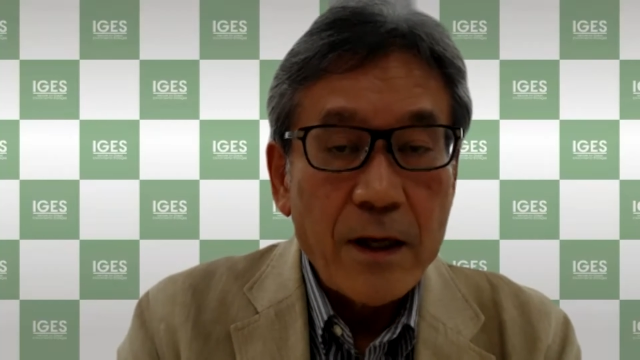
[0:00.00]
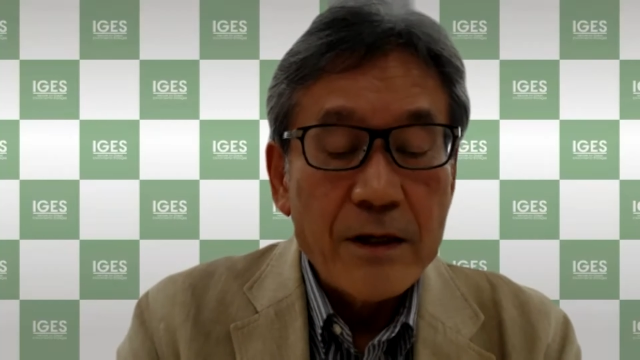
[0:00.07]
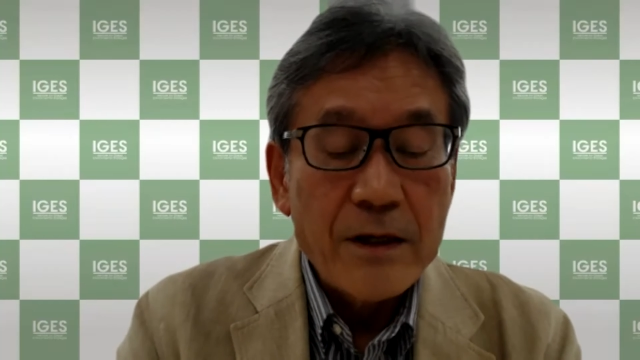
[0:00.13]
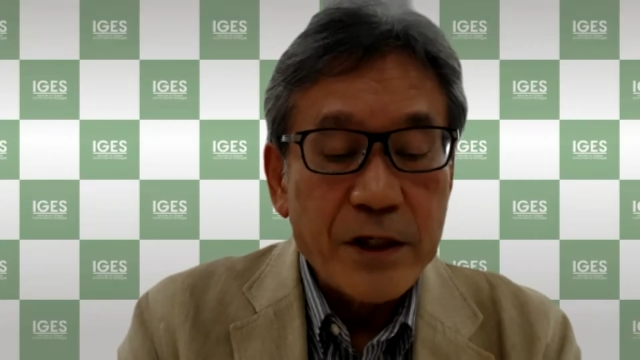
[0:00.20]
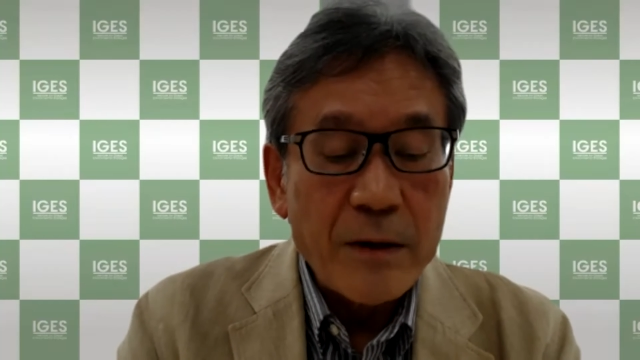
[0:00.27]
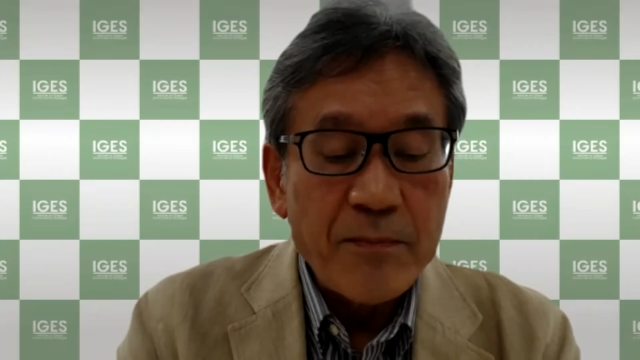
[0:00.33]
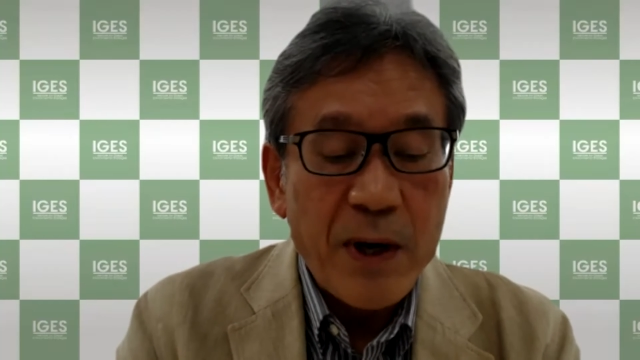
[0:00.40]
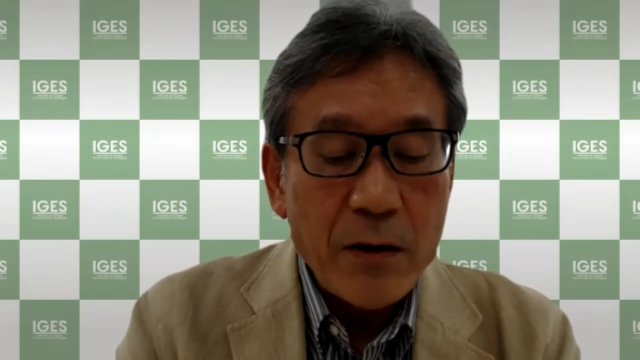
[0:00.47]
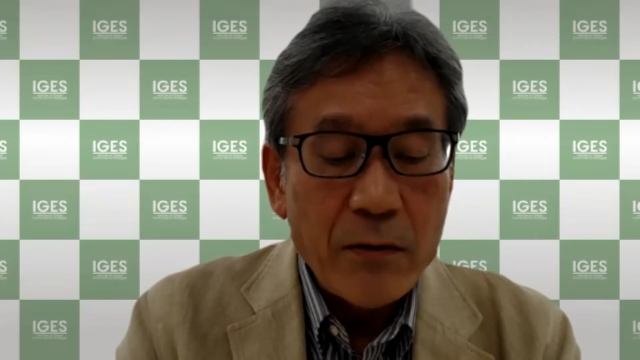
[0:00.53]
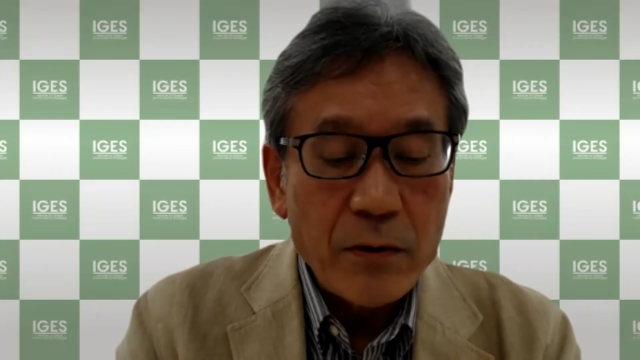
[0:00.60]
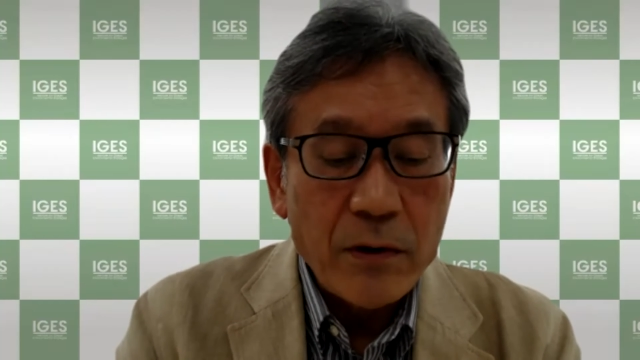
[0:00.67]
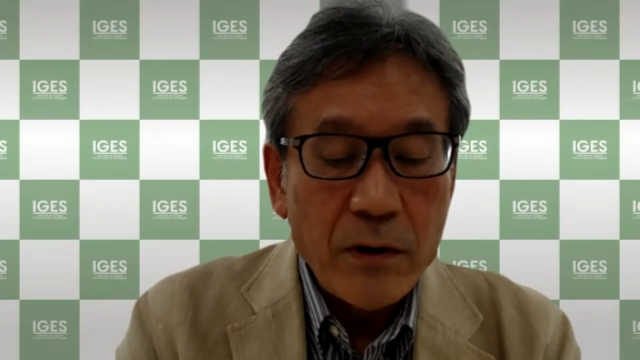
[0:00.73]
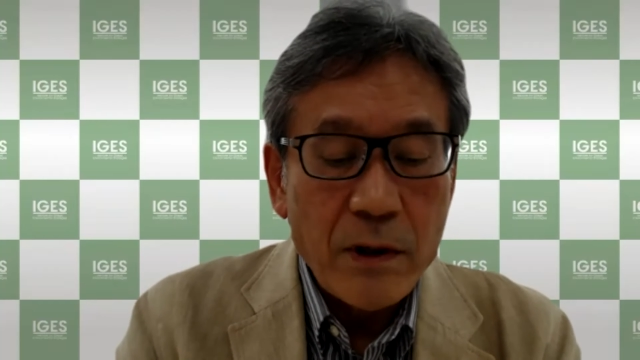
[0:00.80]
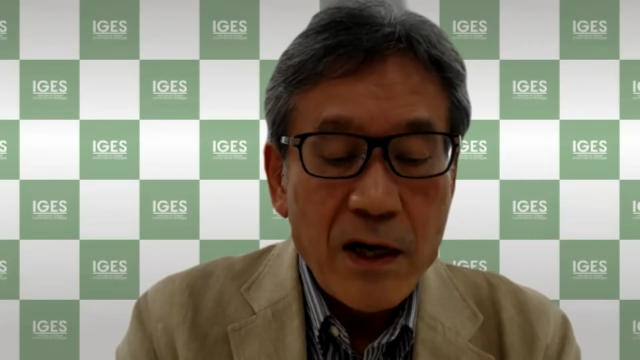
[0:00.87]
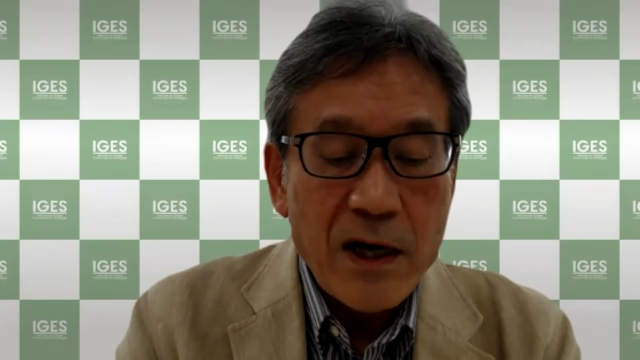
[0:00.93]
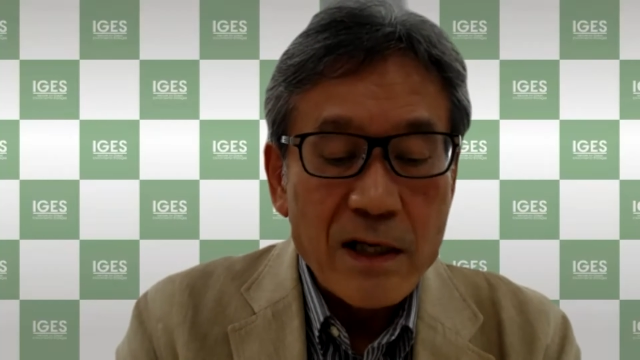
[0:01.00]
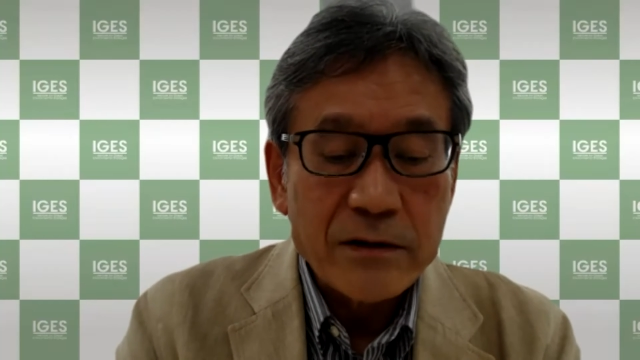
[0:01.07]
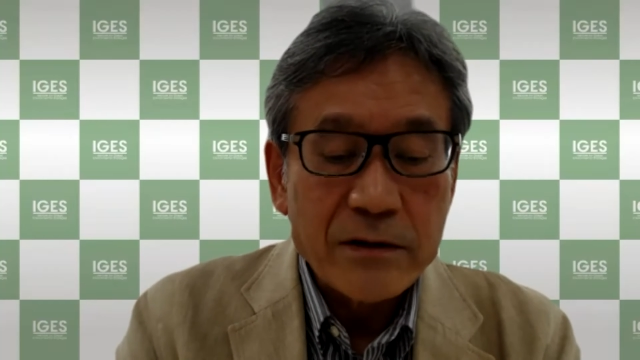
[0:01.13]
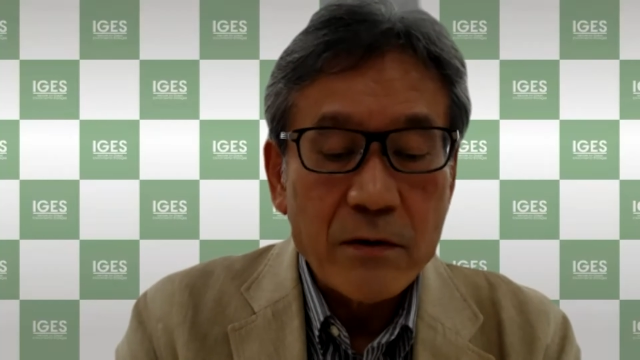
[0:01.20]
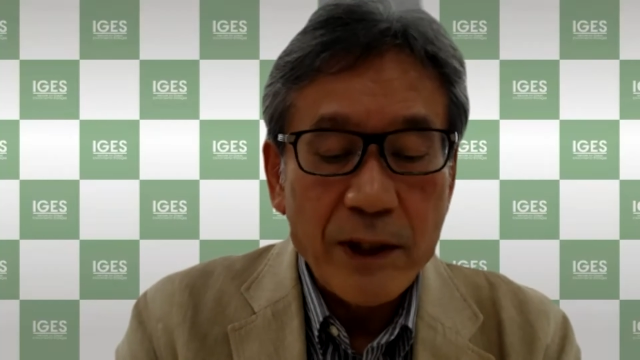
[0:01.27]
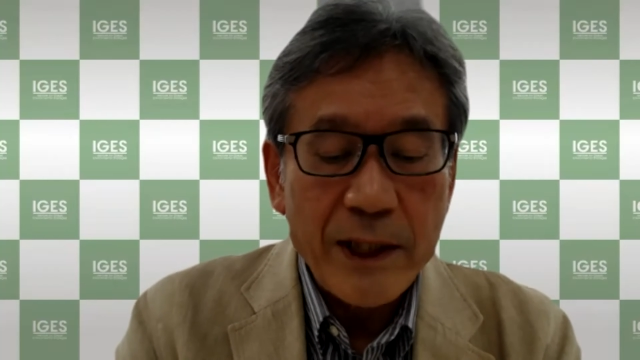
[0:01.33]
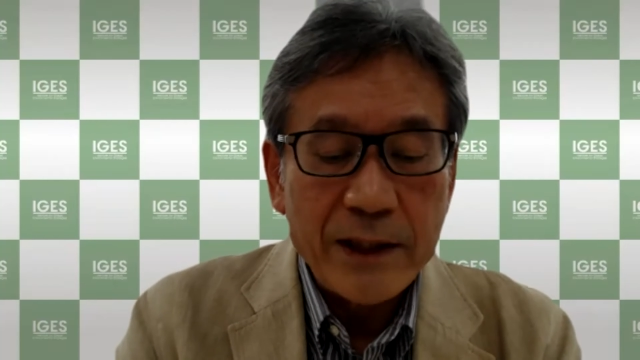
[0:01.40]
São Paulo has
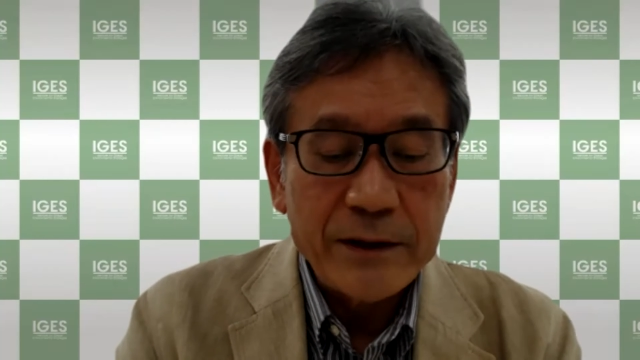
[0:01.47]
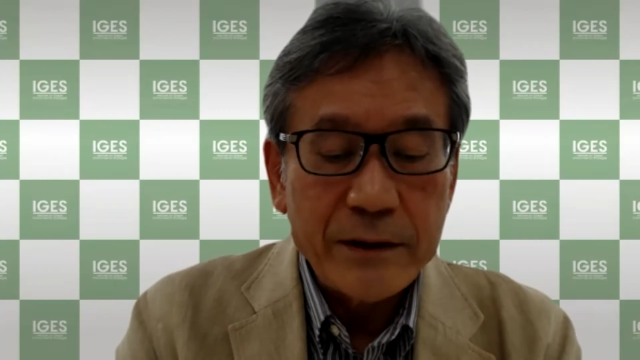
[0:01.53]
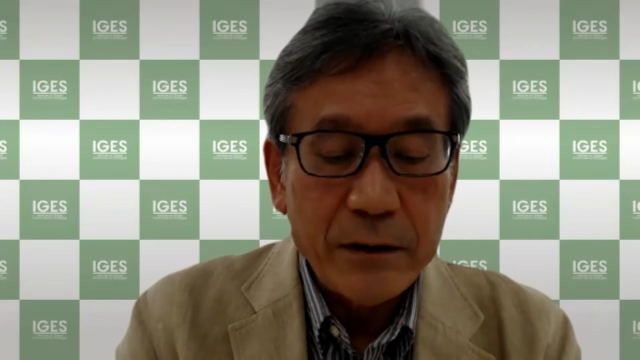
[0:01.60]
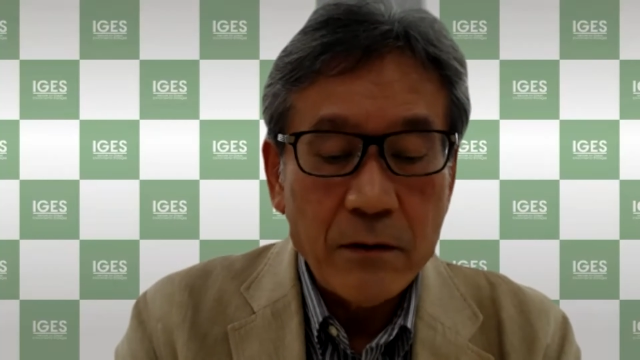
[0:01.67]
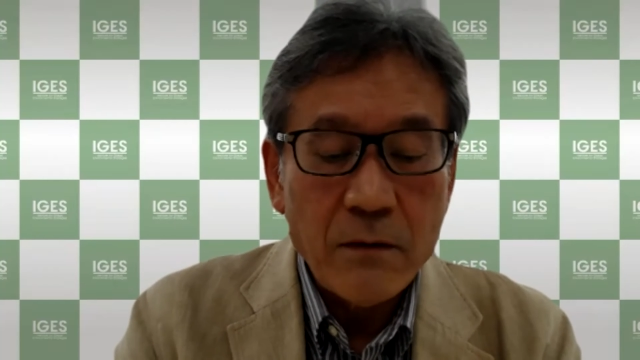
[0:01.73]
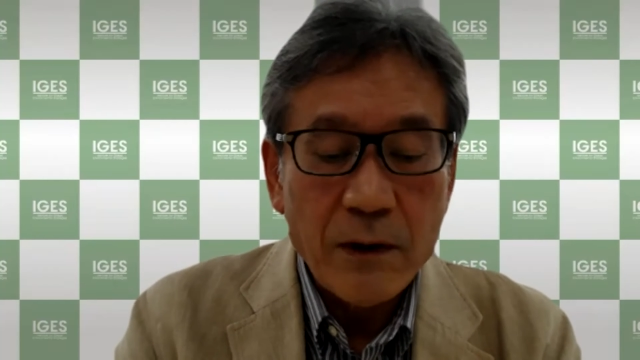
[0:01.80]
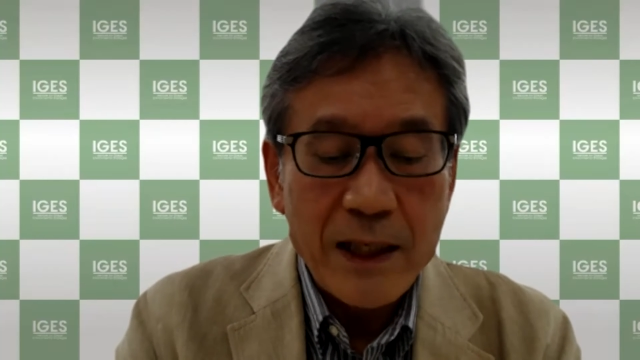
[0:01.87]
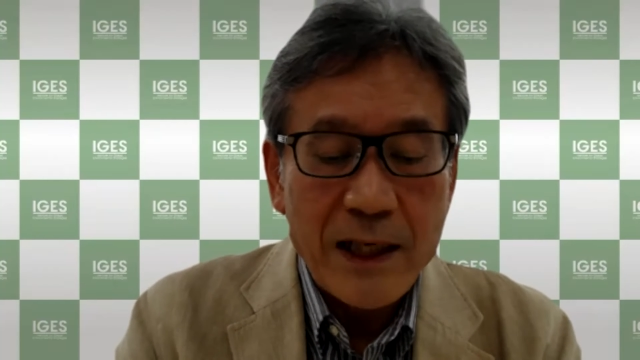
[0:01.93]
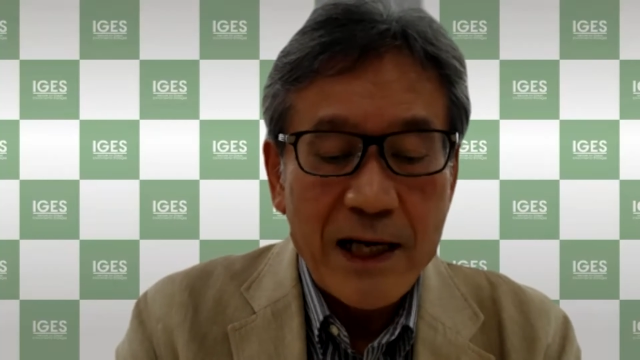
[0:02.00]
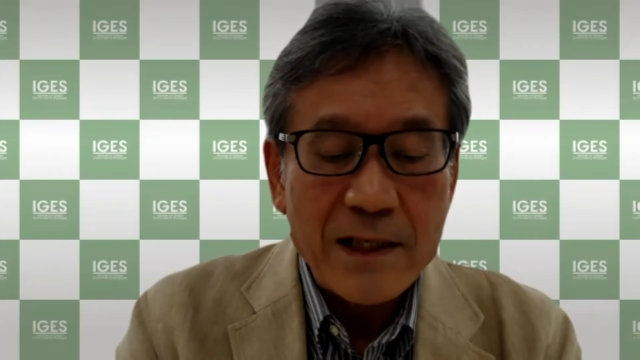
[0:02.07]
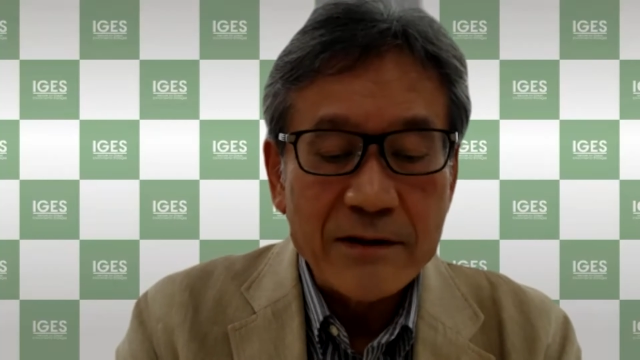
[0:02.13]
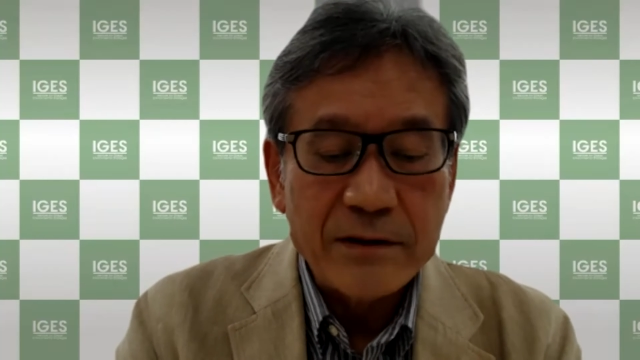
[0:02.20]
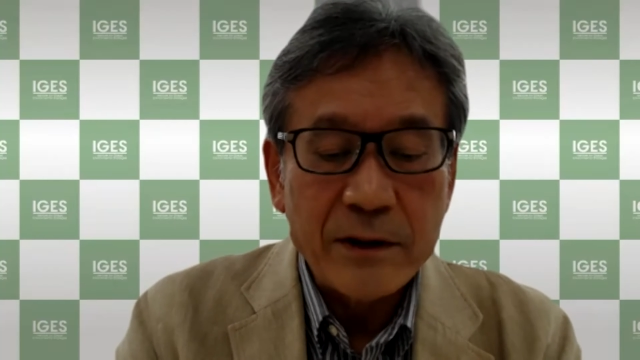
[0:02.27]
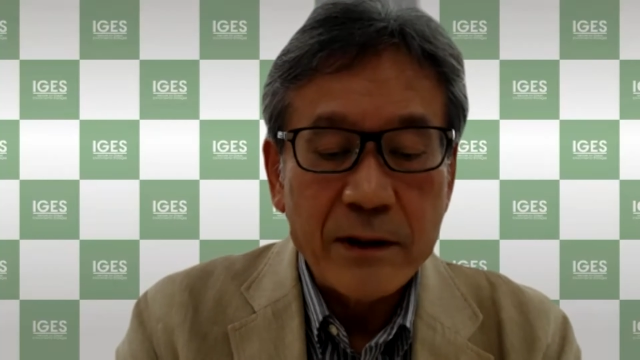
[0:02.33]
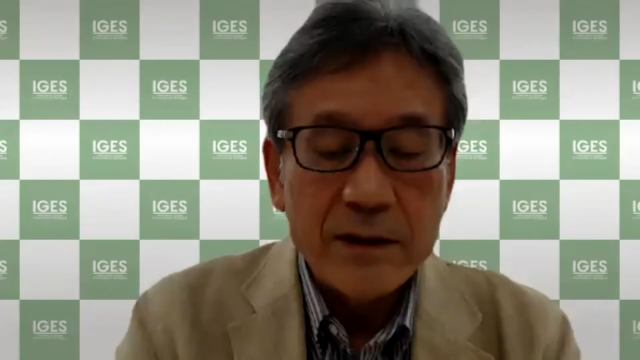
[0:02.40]
localized